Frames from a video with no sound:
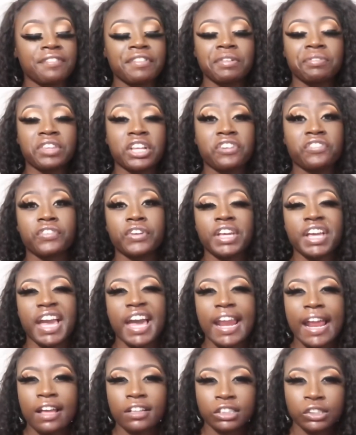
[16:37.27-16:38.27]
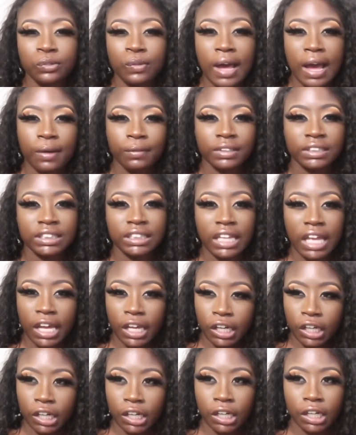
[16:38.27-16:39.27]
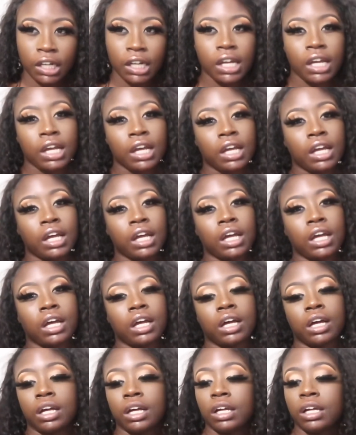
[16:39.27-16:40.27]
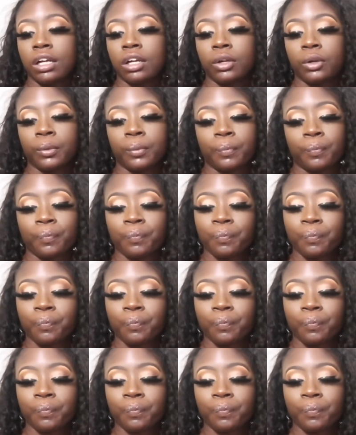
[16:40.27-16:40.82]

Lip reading: I'm thankful he got out 2 hours later. It was